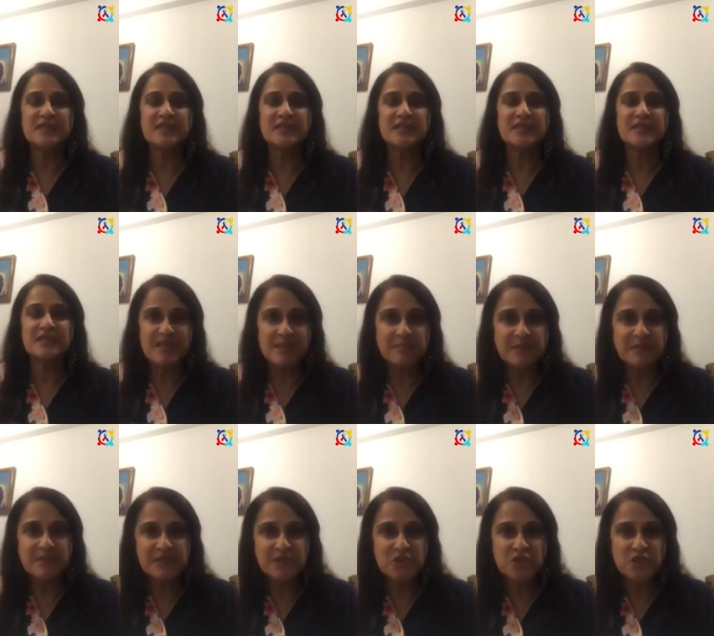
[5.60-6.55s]
December
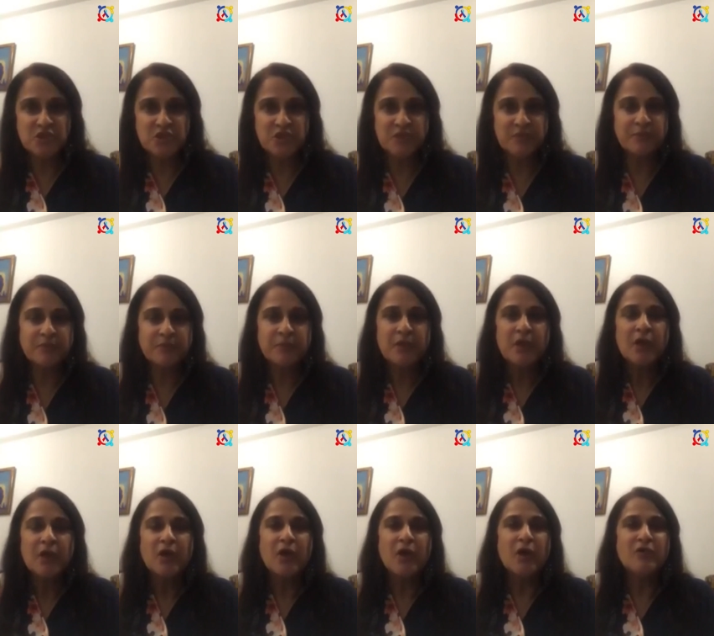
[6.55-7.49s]
edition
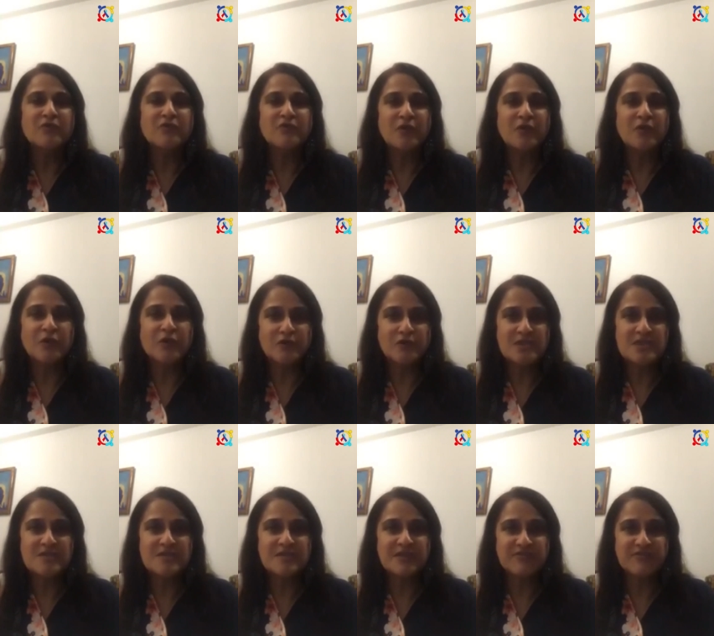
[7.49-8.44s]
of Autism
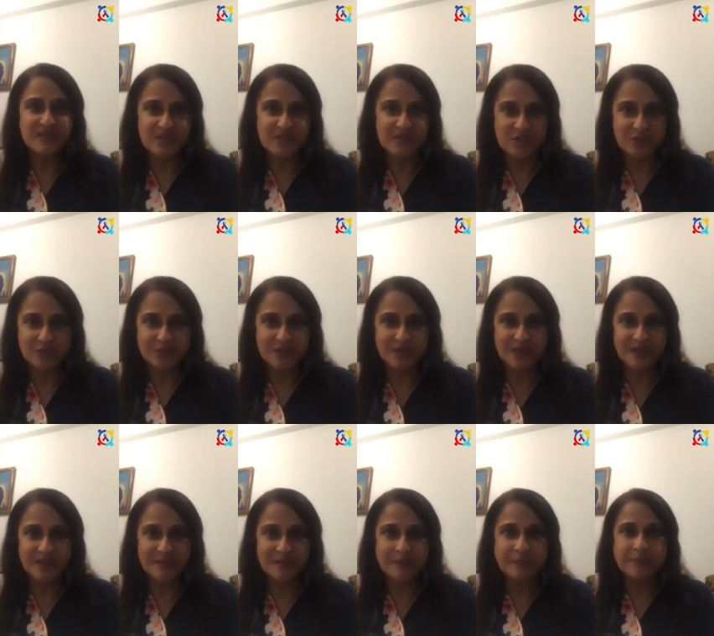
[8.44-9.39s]
and Face Yoga.
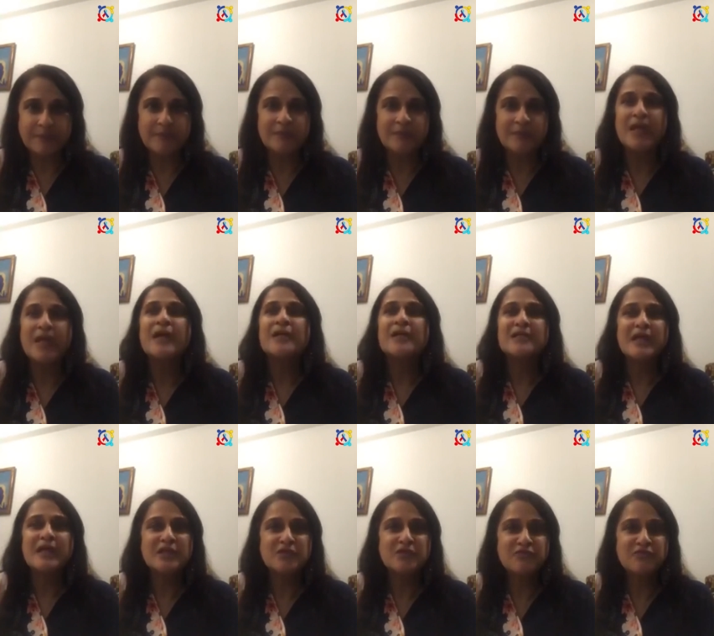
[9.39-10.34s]

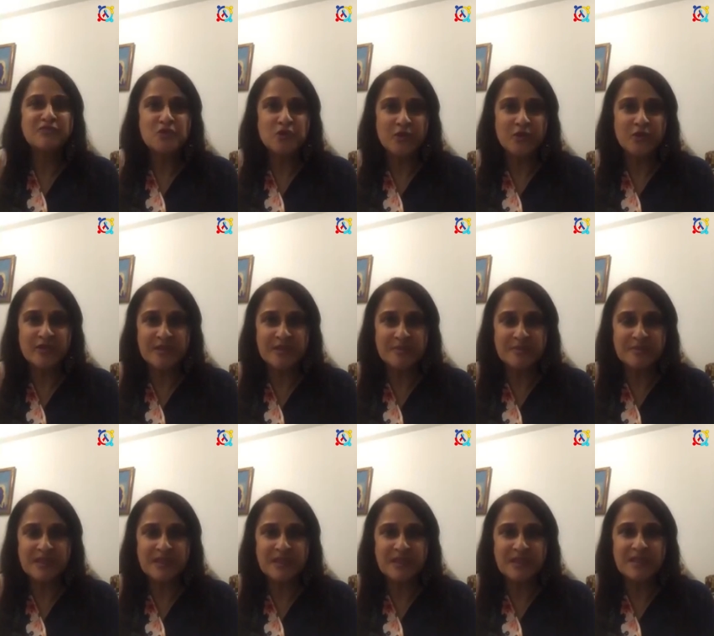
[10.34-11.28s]
Thank you for joining
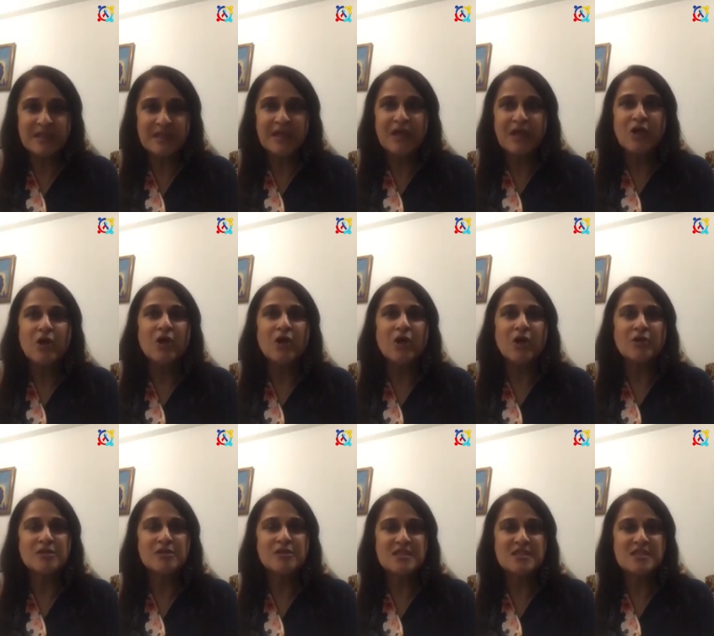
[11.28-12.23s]
me.
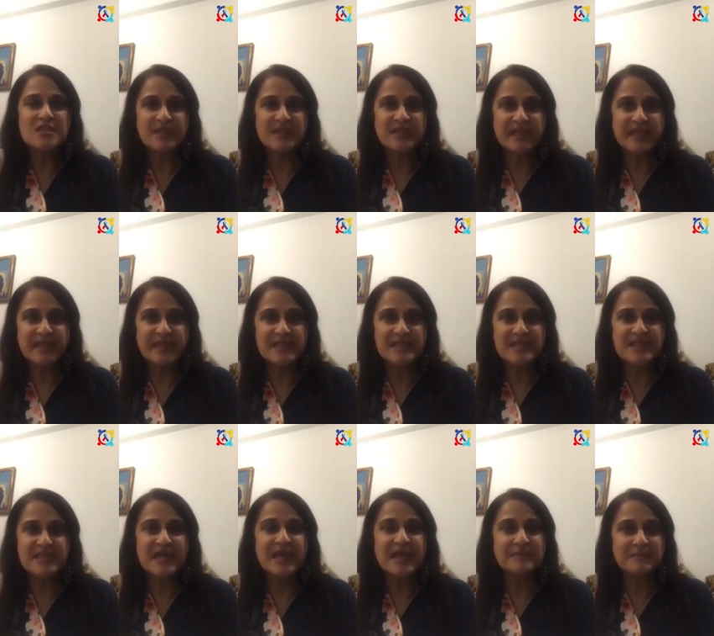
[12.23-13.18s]
Autism Connect
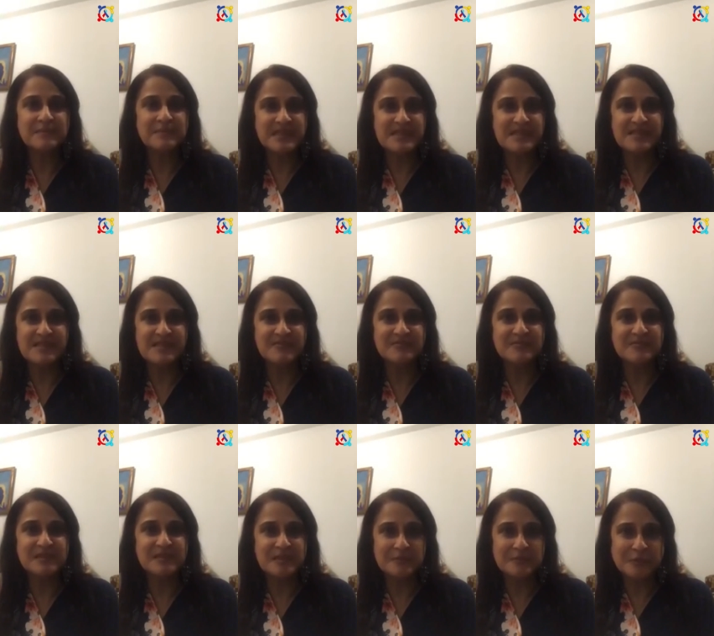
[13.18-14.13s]
and myself,
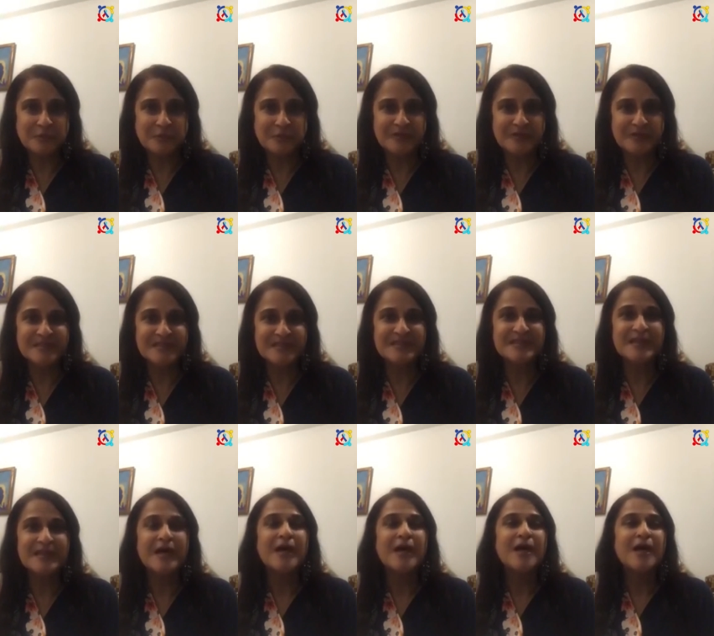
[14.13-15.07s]
Minal Potnis,
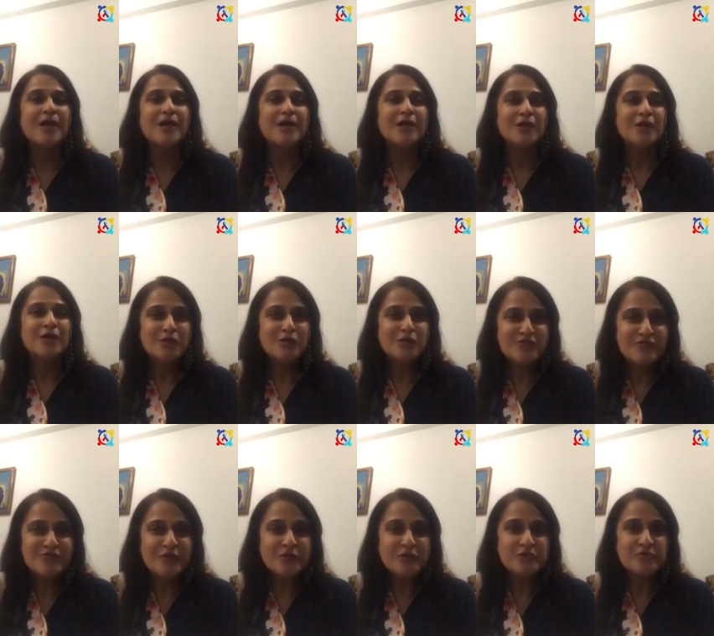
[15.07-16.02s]
look
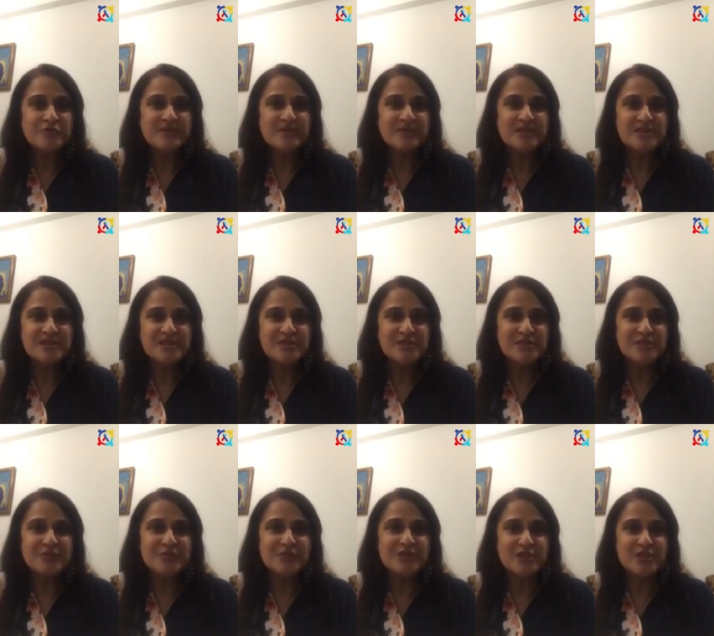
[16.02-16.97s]
forward to meeting
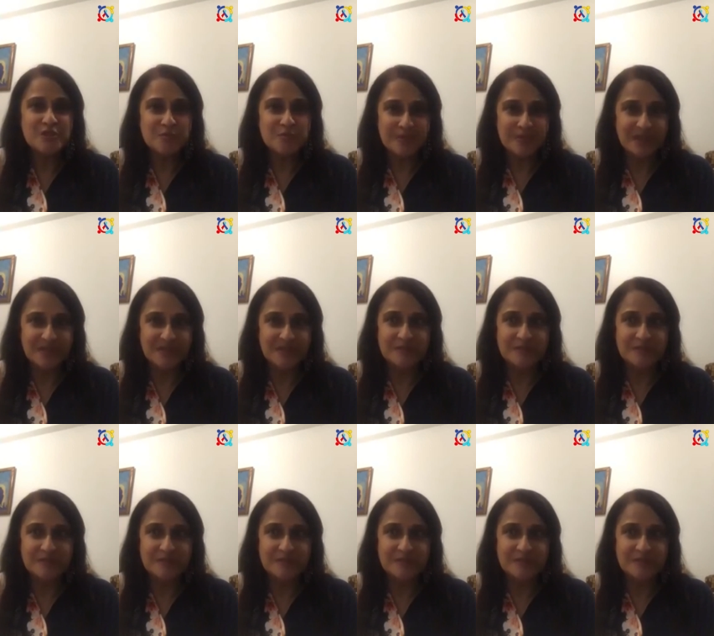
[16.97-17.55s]
you each month,